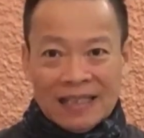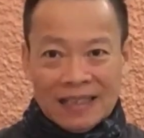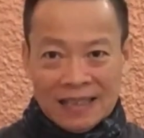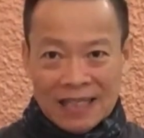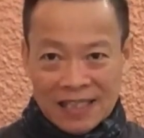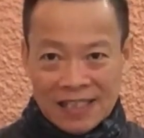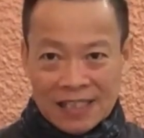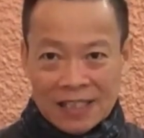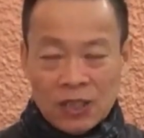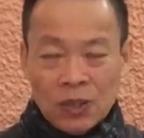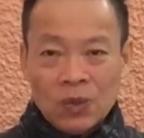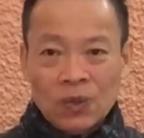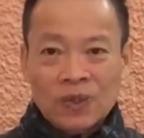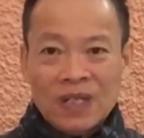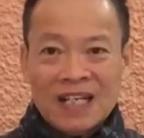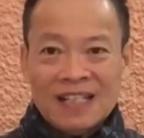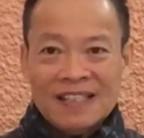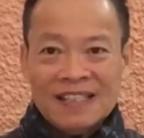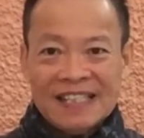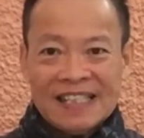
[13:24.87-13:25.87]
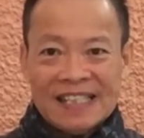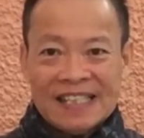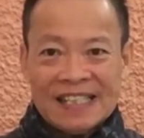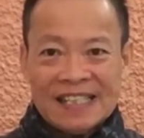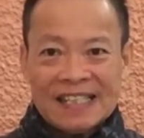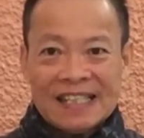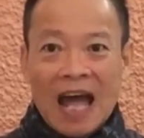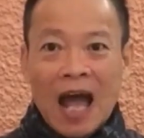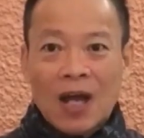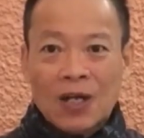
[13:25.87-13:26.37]
the
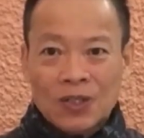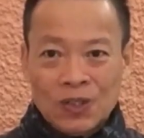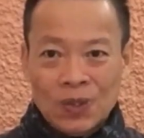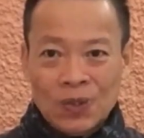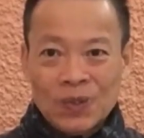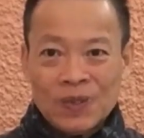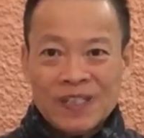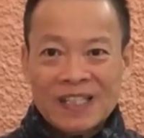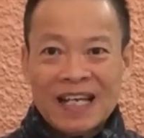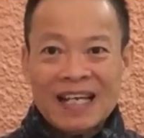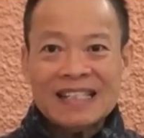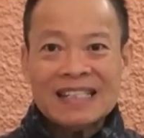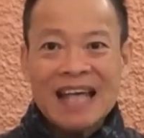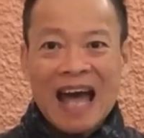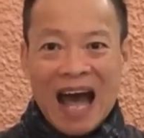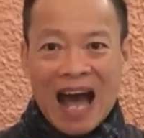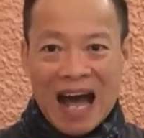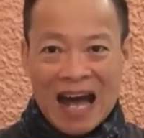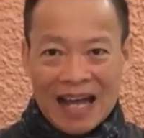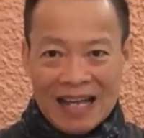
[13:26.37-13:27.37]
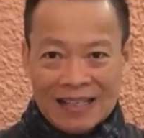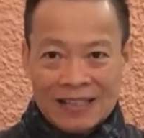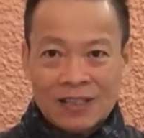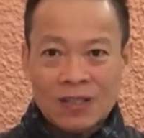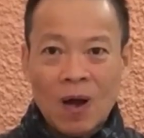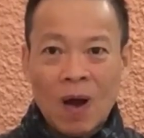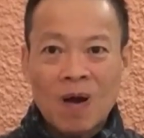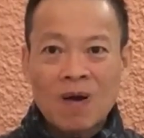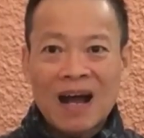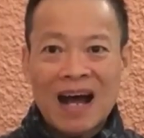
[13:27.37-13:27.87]
students uses
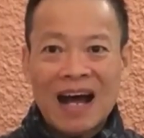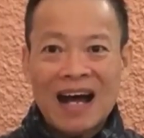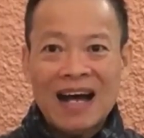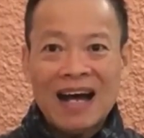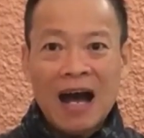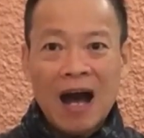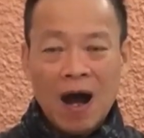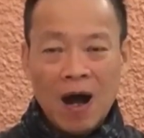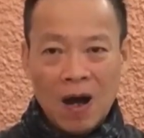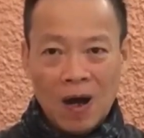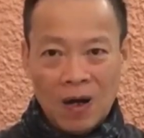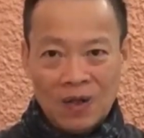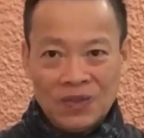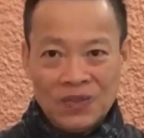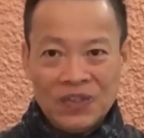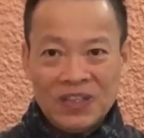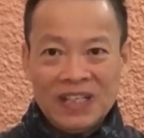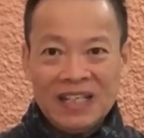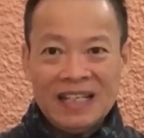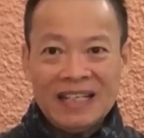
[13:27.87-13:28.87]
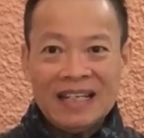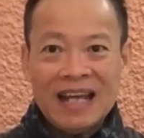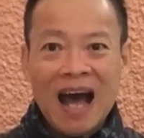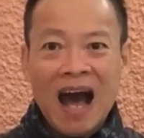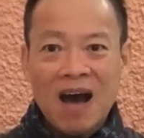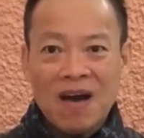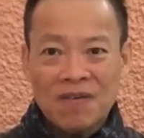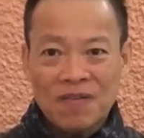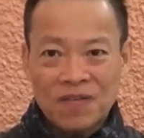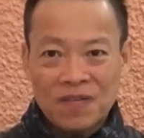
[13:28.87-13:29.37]
Ixora or
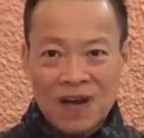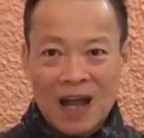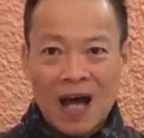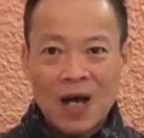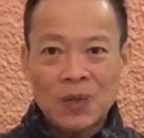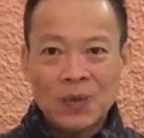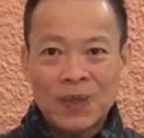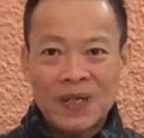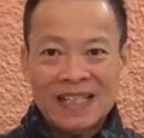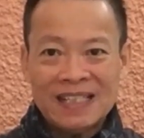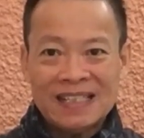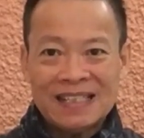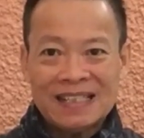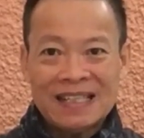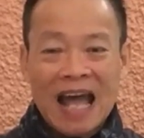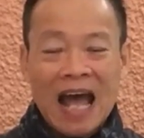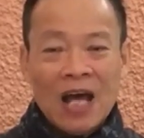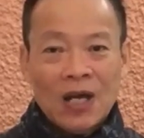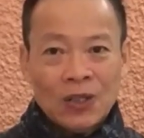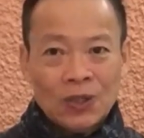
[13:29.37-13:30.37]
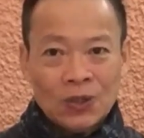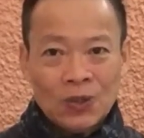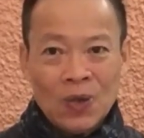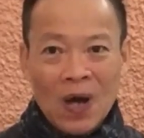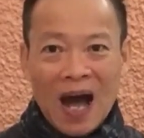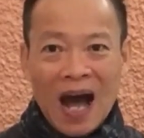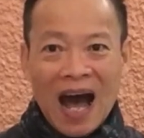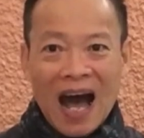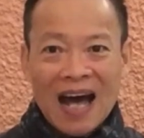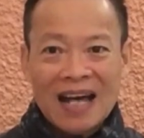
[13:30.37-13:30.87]
needle flowers to
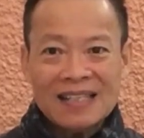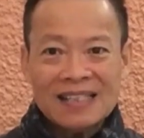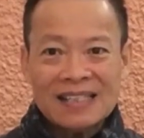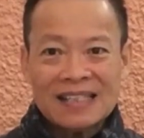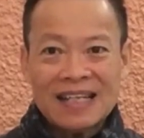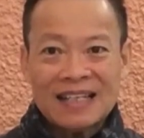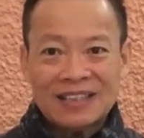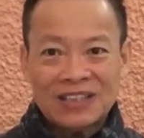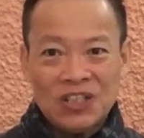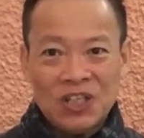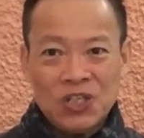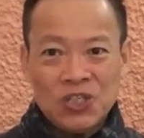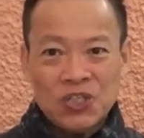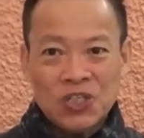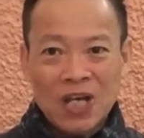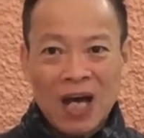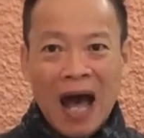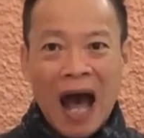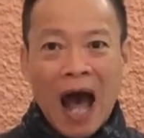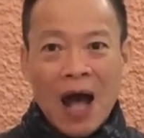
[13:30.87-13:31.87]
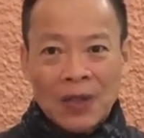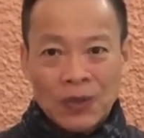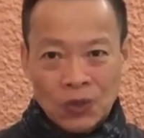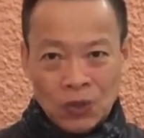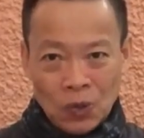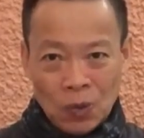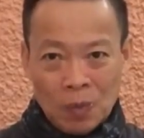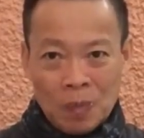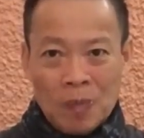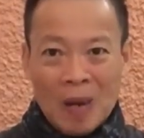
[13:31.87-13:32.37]
ask the teacher
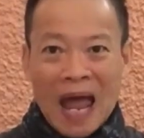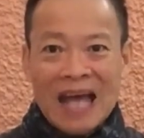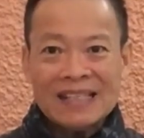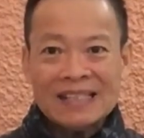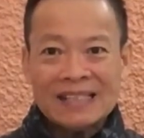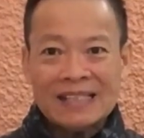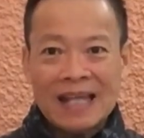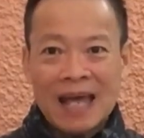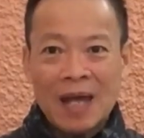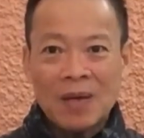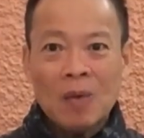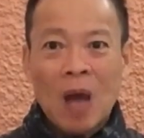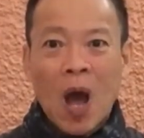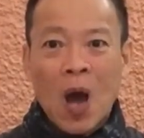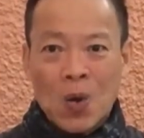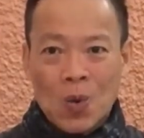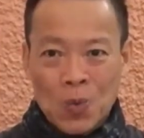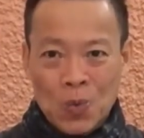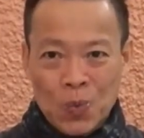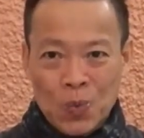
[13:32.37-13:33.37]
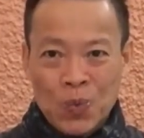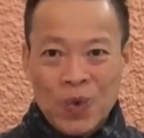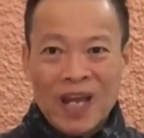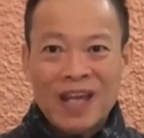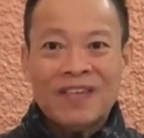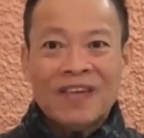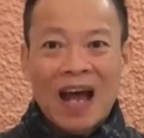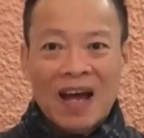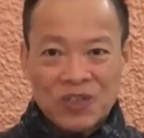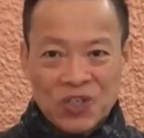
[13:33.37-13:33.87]
to bless them
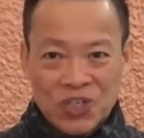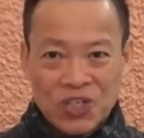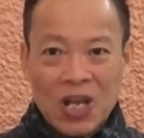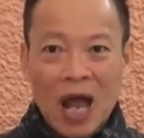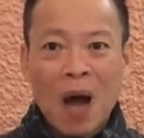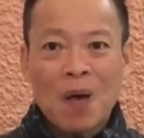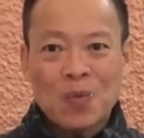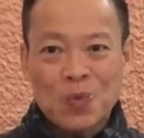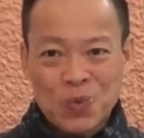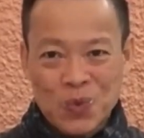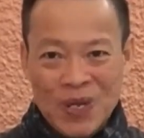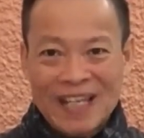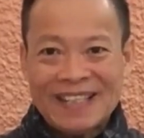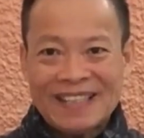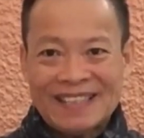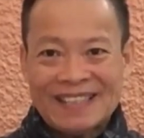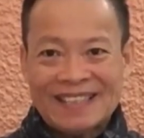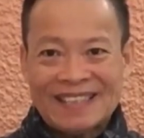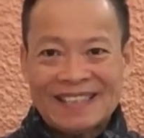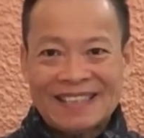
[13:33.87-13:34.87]
with sharp wigs.